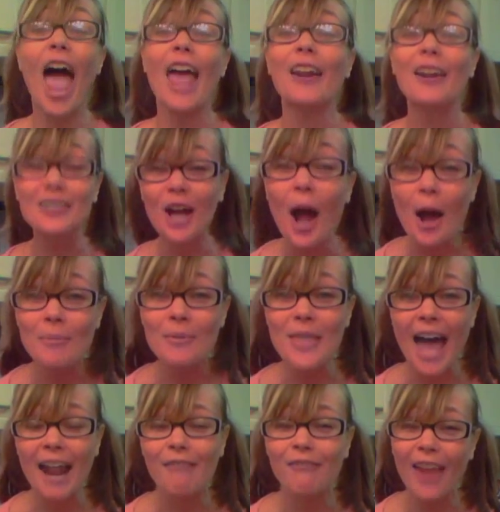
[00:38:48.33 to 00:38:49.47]
and on top of
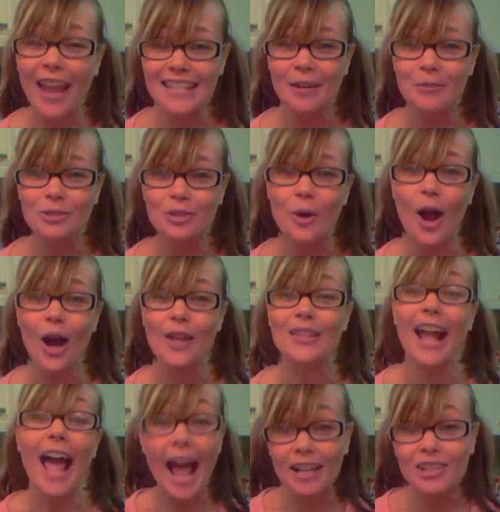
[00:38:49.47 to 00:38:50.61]
that I fanned out so hard that
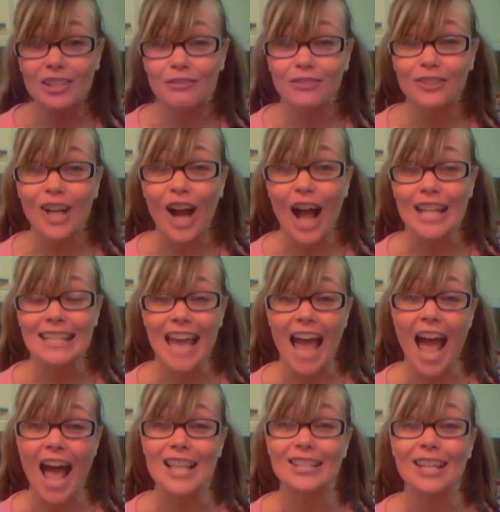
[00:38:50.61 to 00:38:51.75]
I actually forgot to
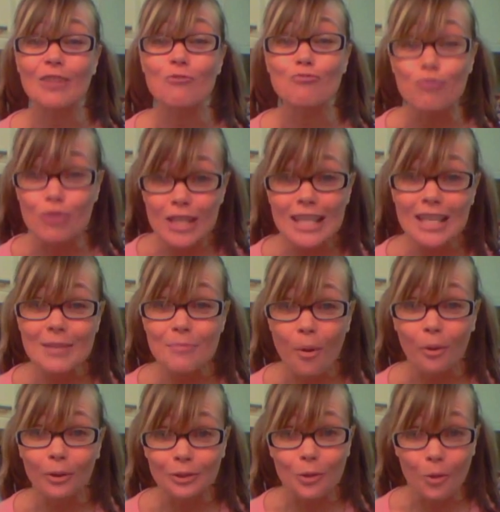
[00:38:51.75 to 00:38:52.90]
ask a really
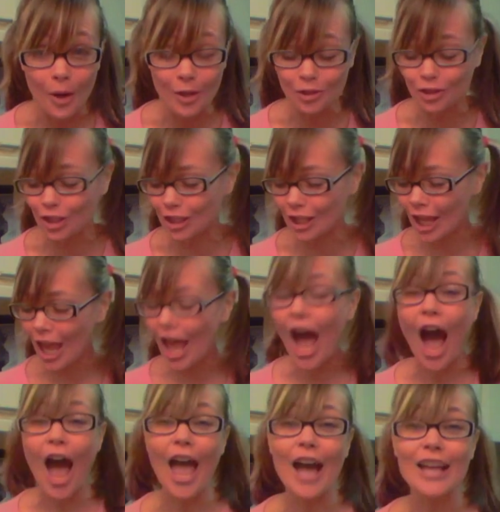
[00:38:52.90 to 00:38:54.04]
important question.
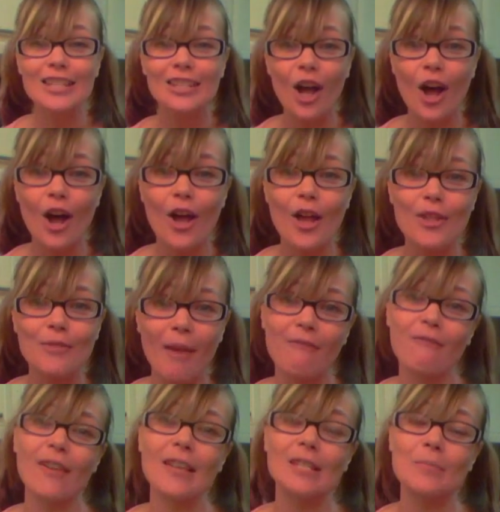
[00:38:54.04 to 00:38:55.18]
I asked on my
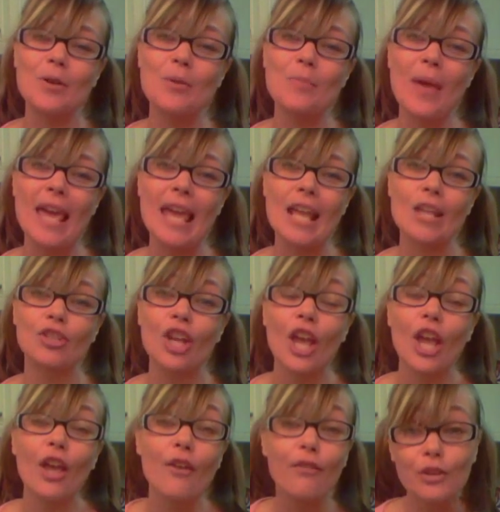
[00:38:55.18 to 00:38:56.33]
Facebook page,
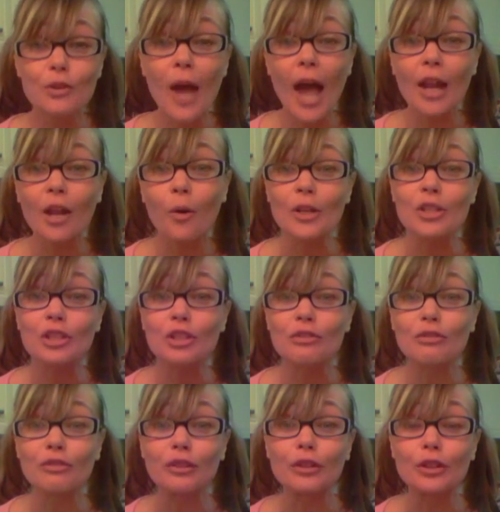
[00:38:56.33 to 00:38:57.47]
if you had a question
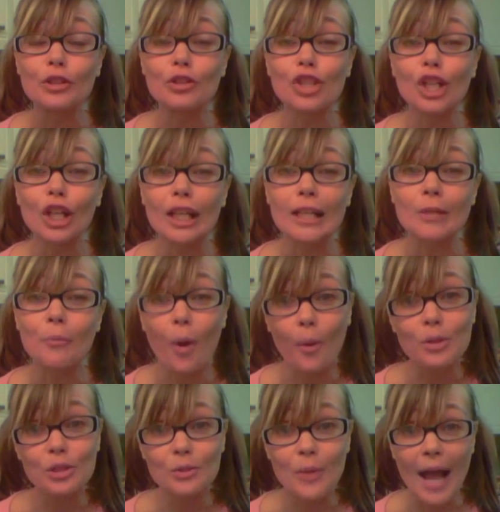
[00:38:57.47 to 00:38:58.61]
for Jarett, what
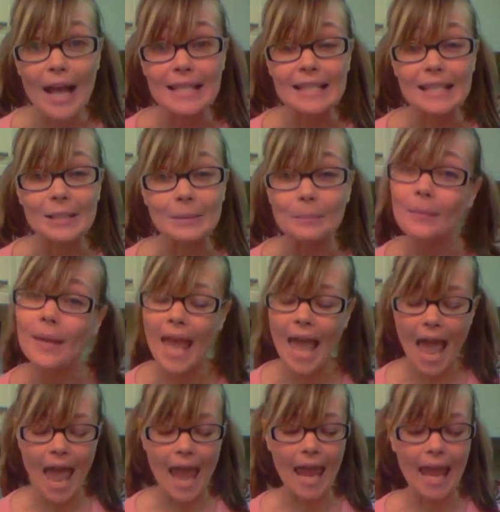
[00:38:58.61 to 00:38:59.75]
would you ask him?
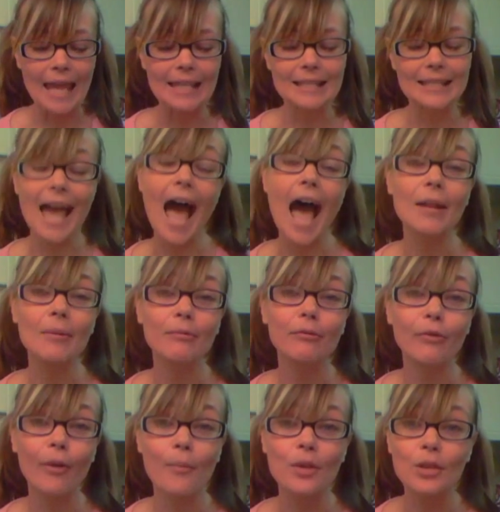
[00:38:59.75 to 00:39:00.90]
And Adam
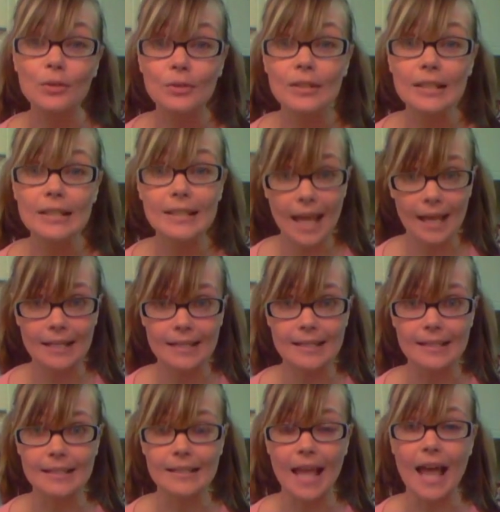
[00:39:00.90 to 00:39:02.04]
from Houston, Texas